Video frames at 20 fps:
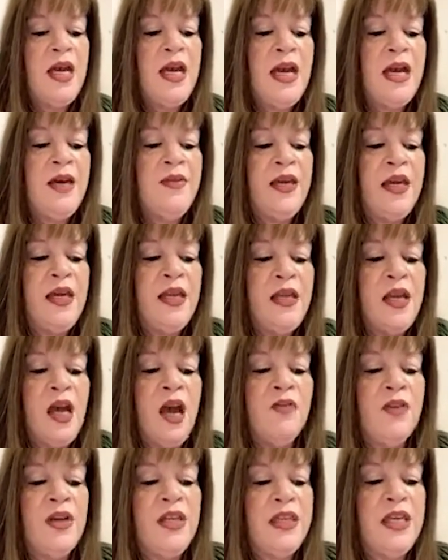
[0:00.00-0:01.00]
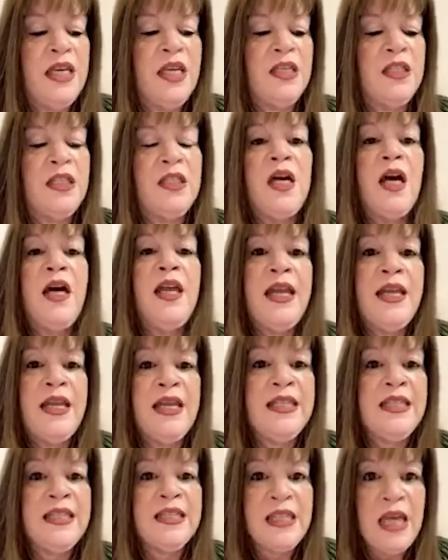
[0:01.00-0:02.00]
and then everything is done and
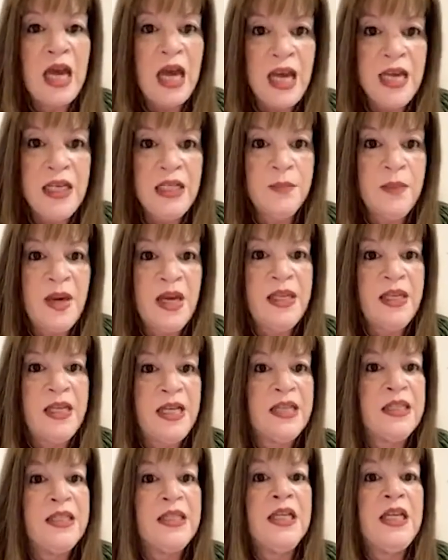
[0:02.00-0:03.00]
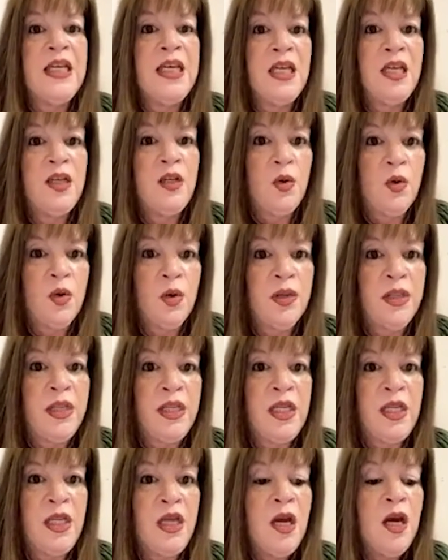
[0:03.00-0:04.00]
it's signed by the next of kin or
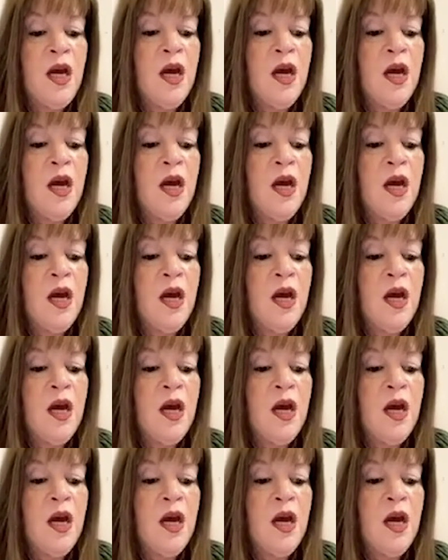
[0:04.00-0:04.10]
the